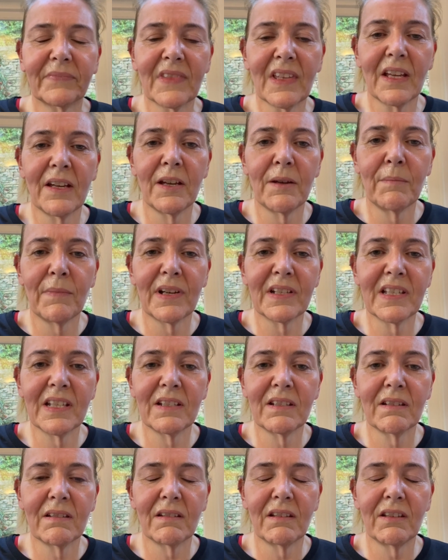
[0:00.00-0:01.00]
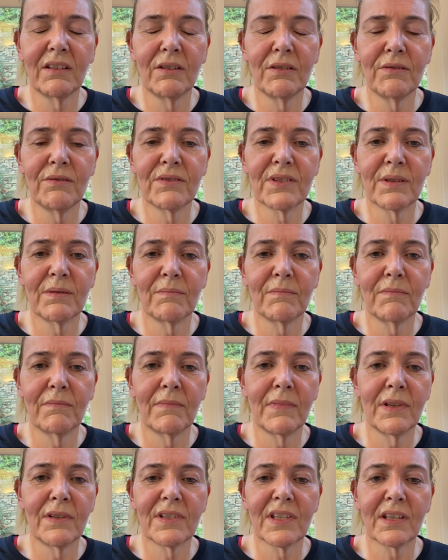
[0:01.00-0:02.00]
I didn't use
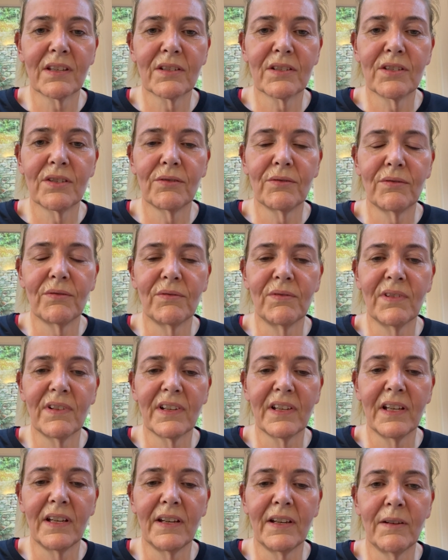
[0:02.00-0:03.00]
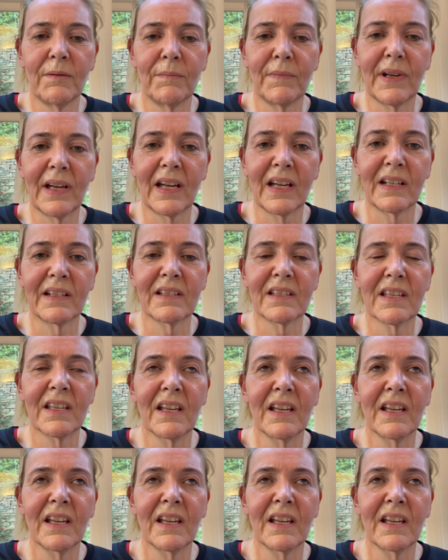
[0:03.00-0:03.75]
music at all, and